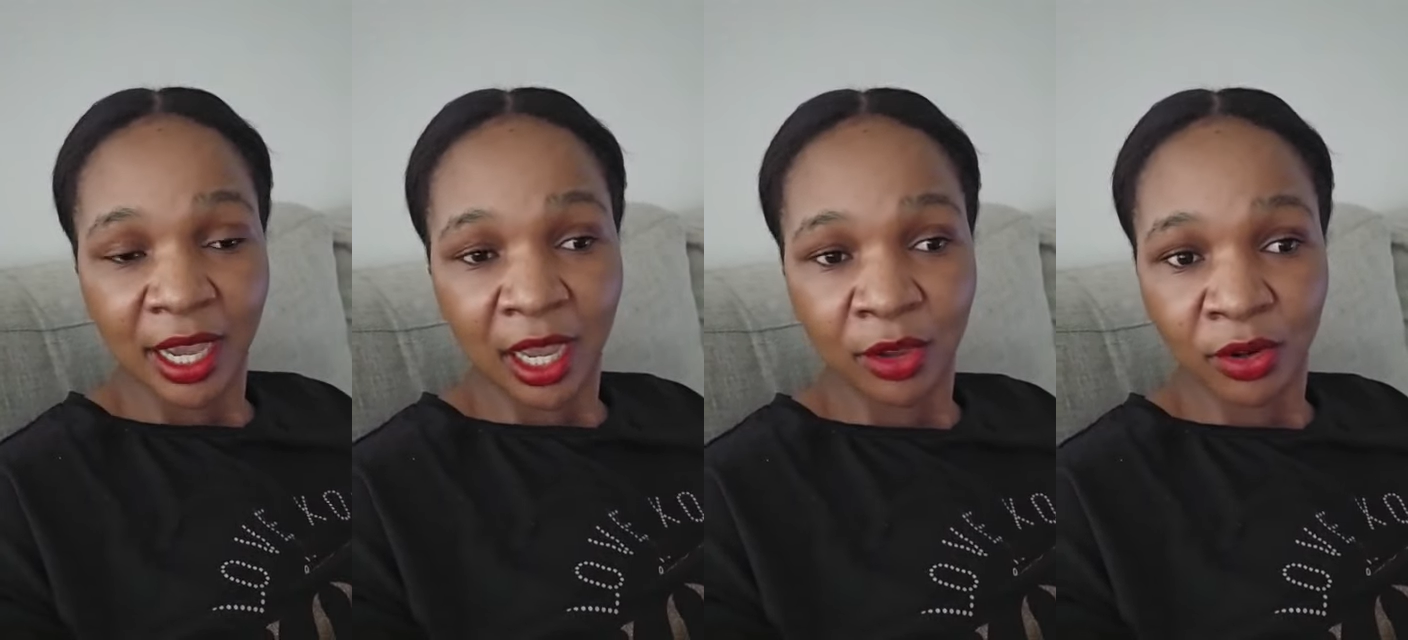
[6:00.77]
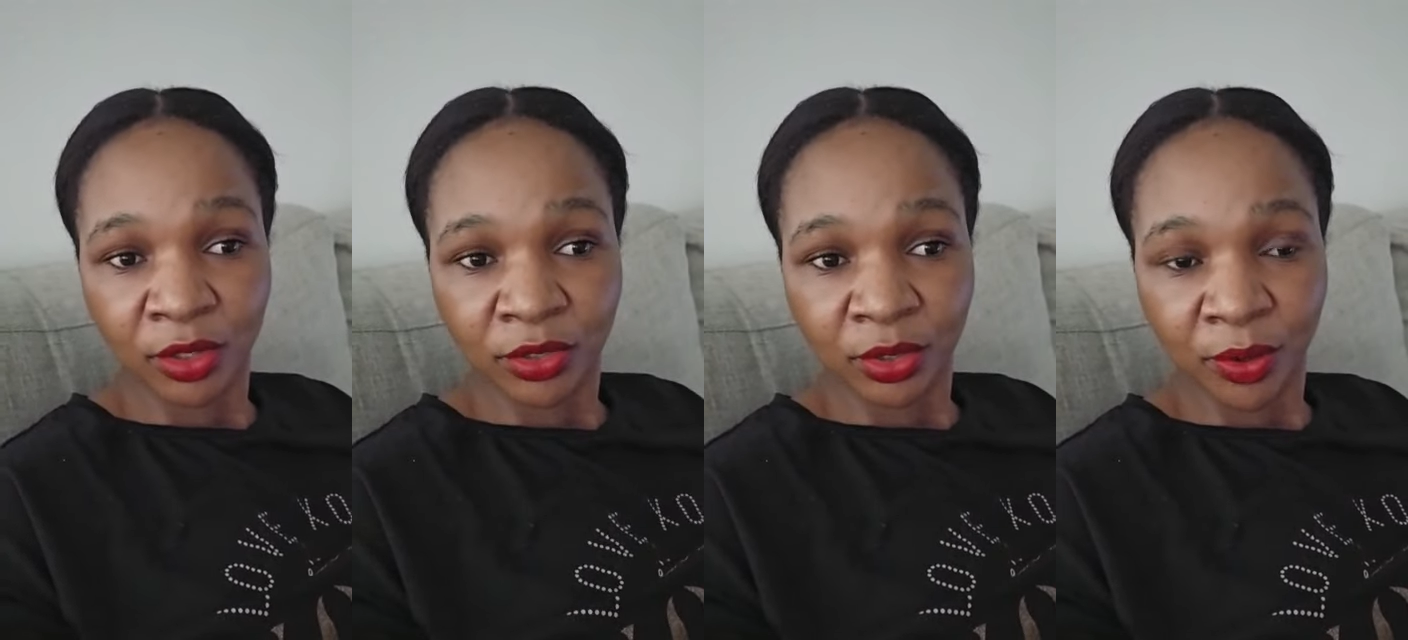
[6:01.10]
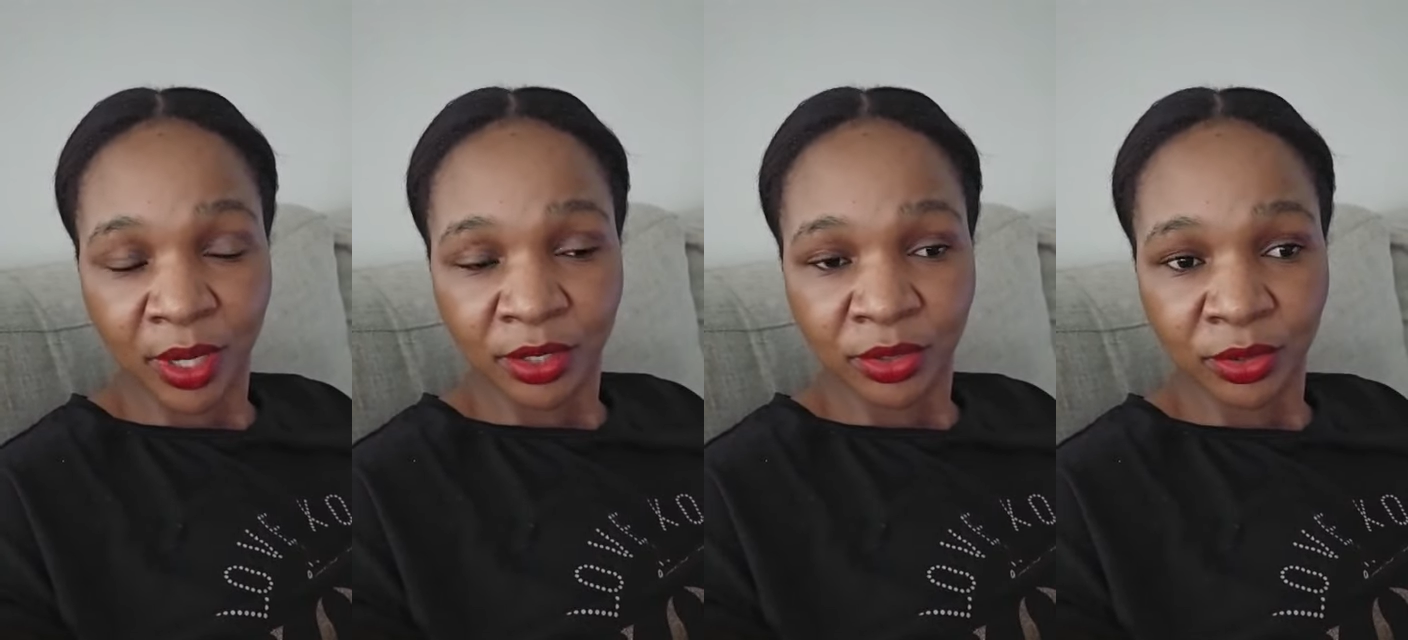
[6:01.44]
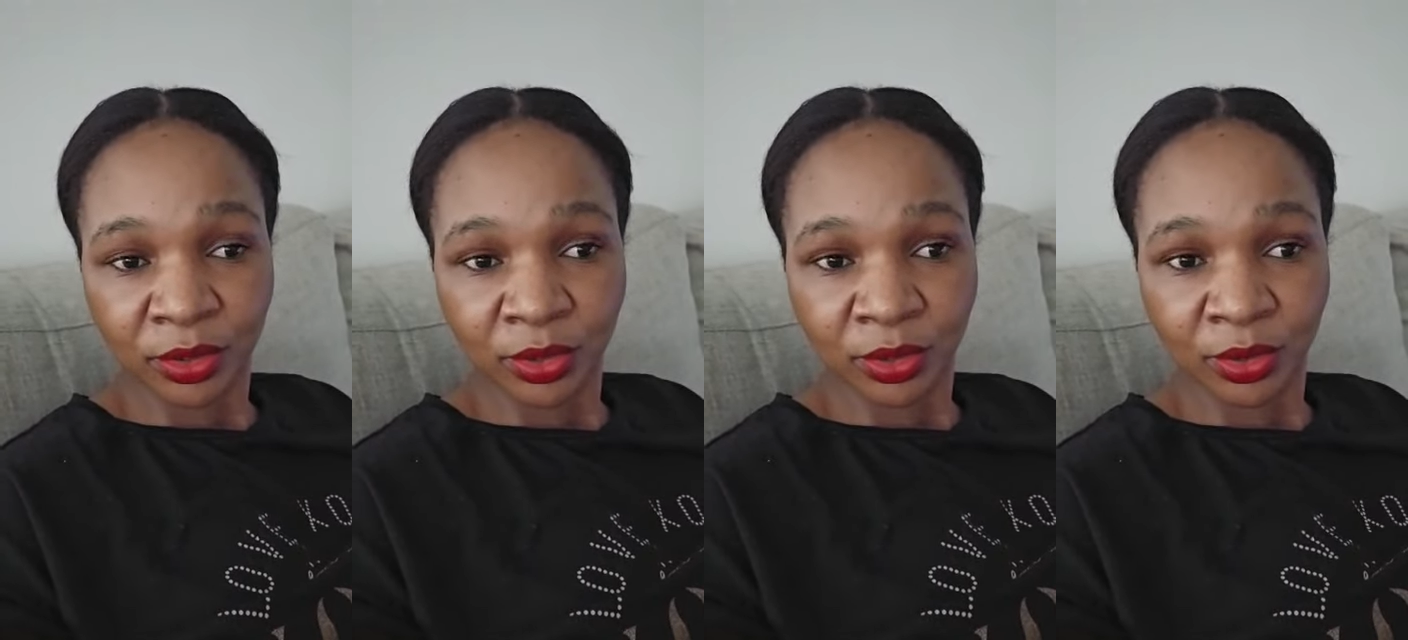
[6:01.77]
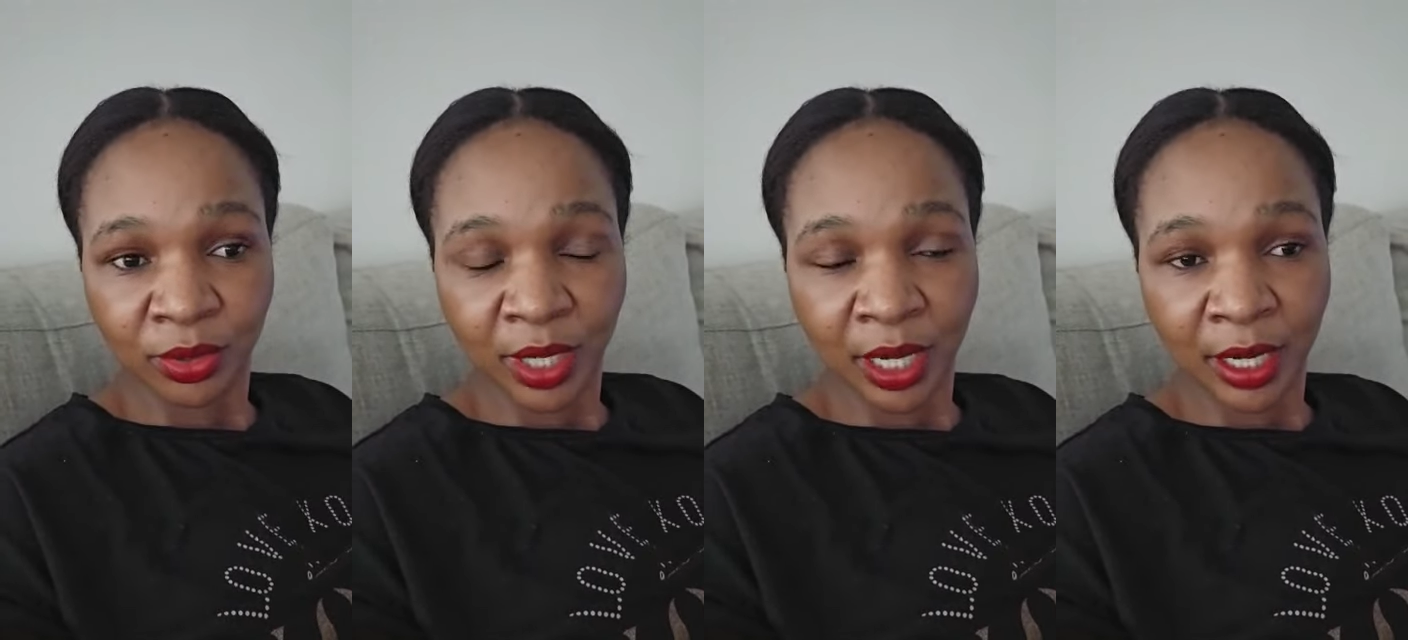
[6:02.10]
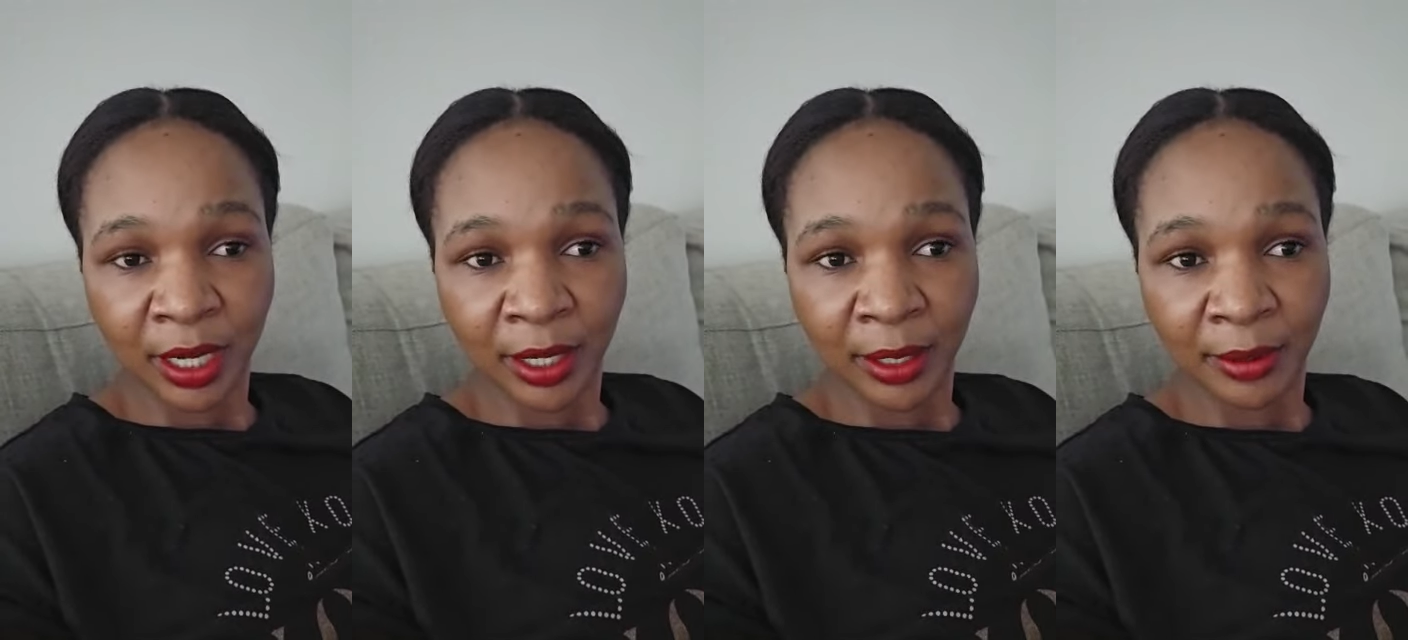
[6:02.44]
I will also want to do
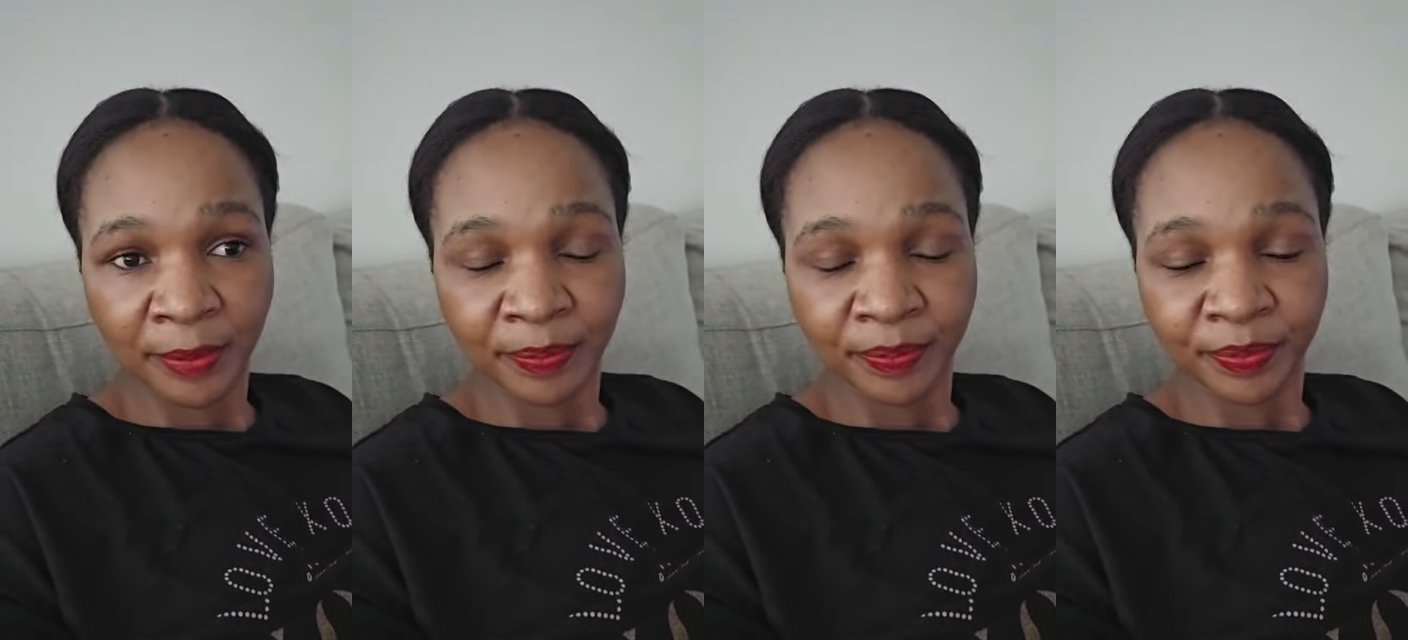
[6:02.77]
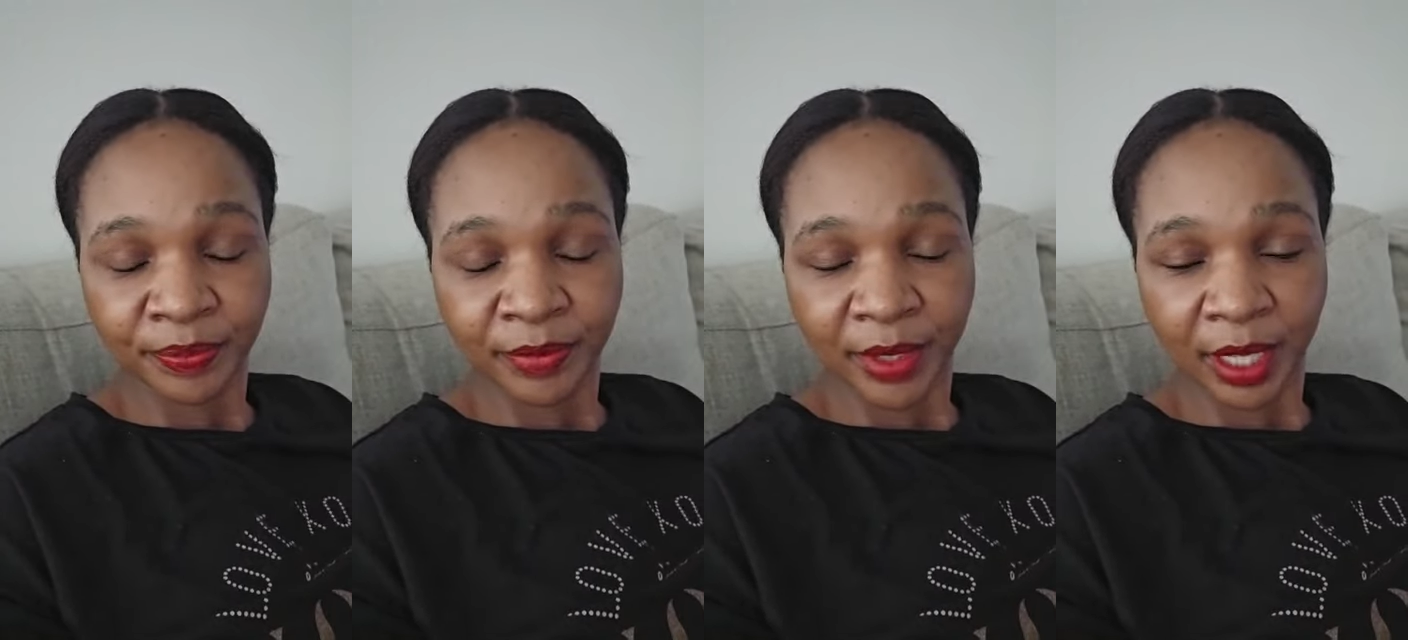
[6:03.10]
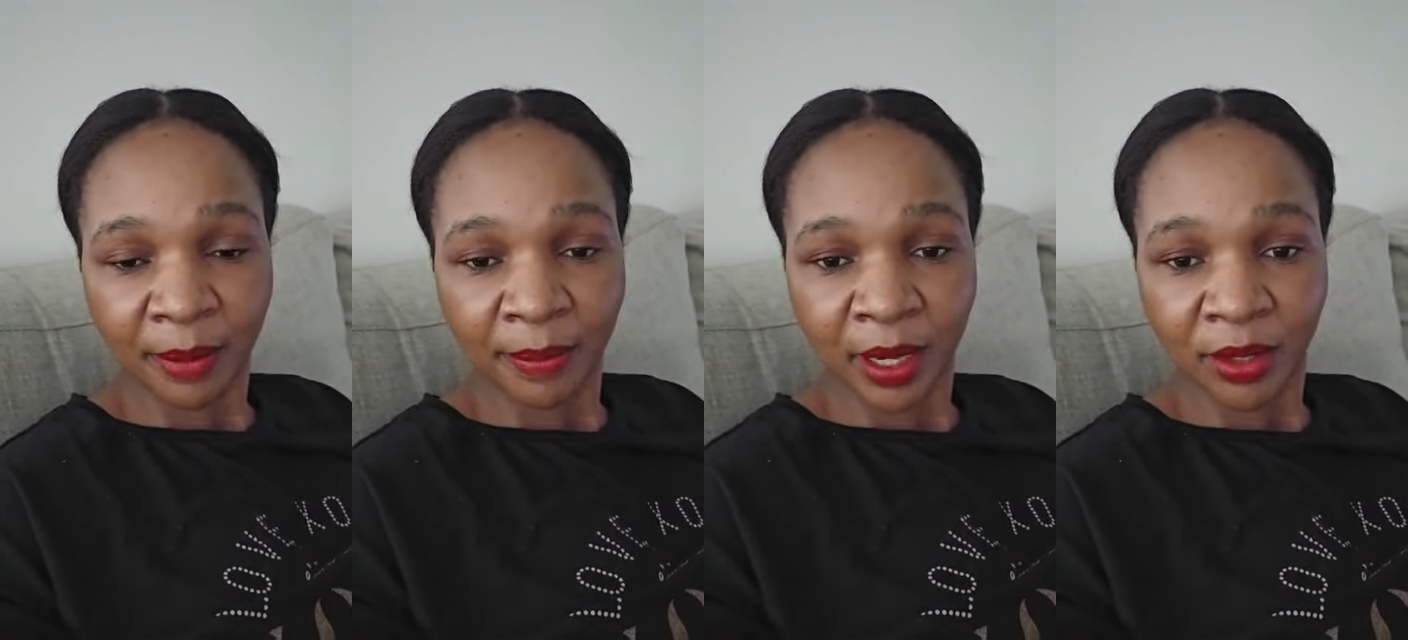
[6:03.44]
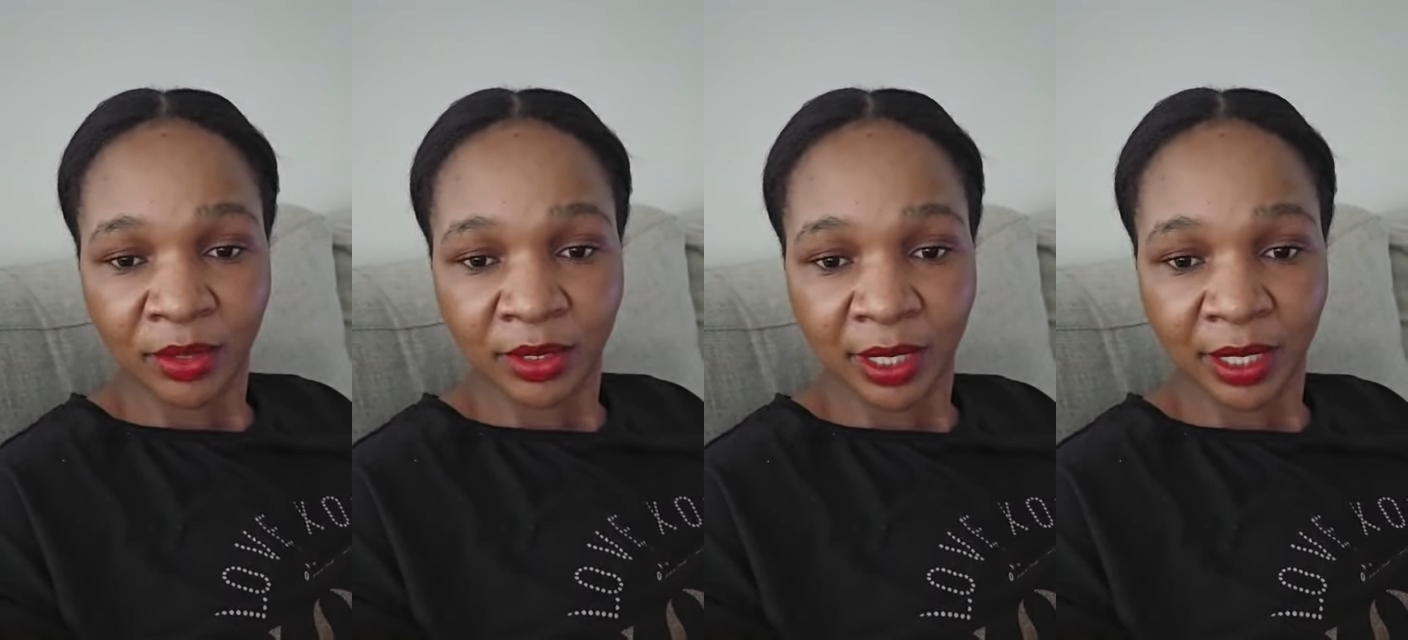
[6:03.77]
about